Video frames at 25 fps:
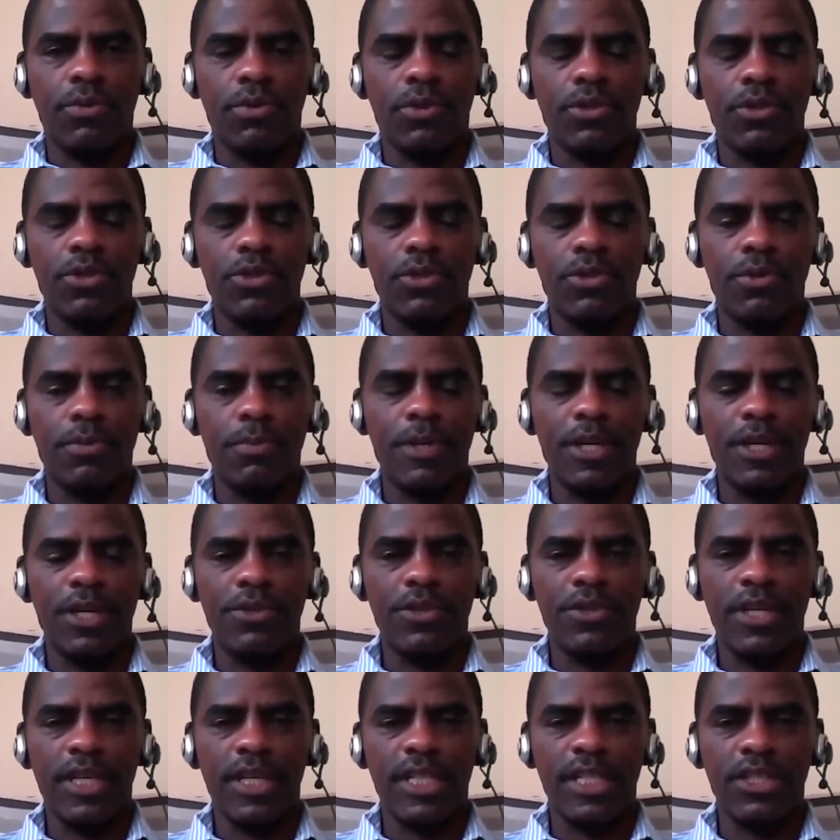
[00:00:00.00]
want to bring
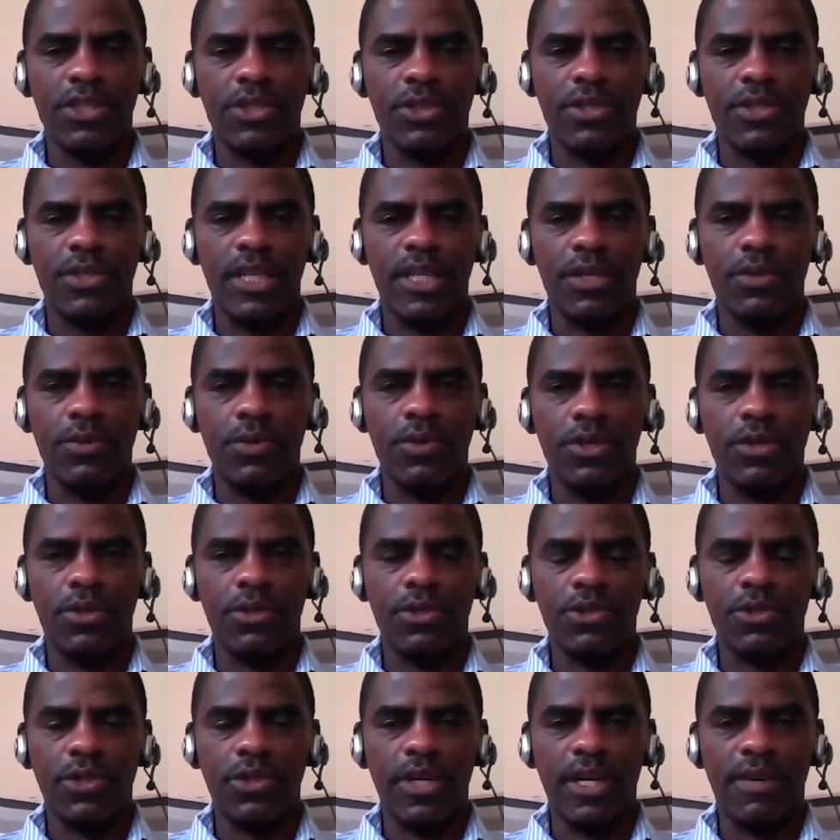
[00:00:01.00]
to your attention that we
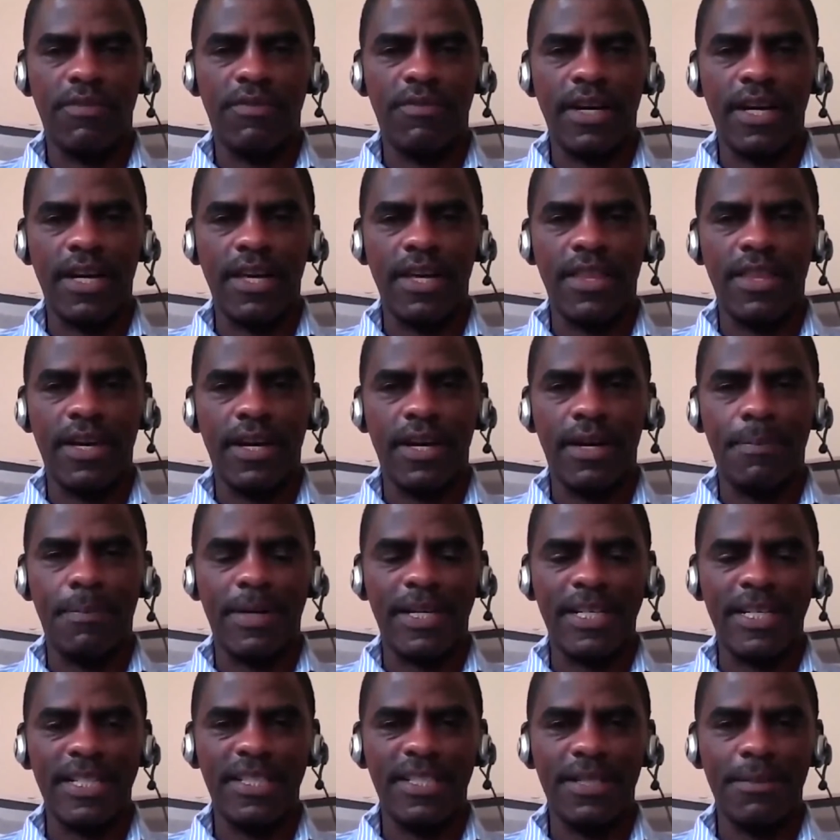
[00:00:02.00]
also have other
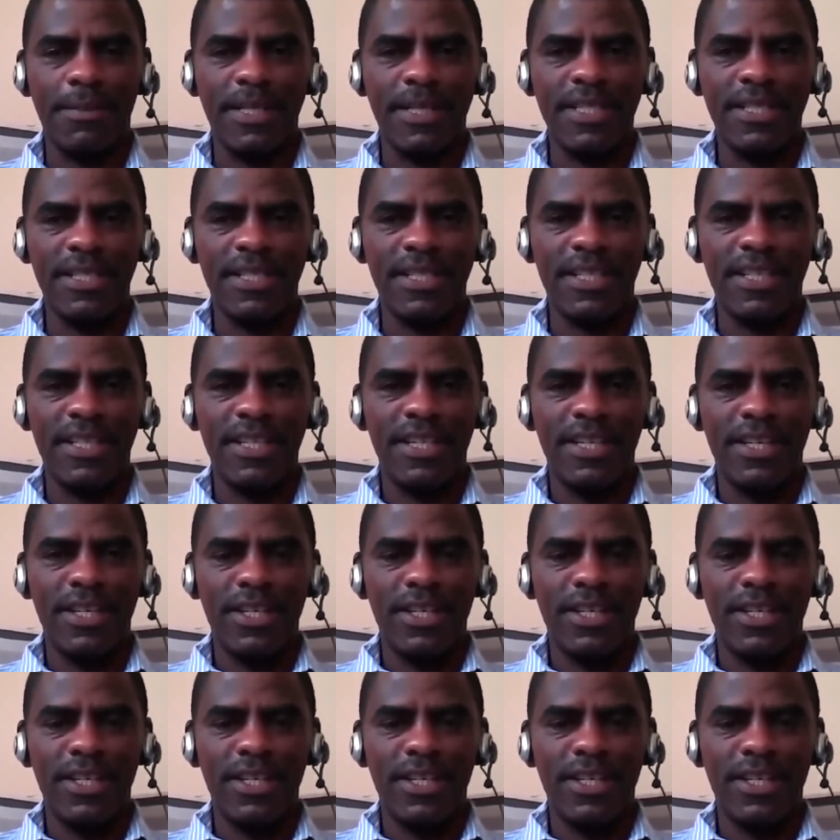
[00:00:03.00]
participants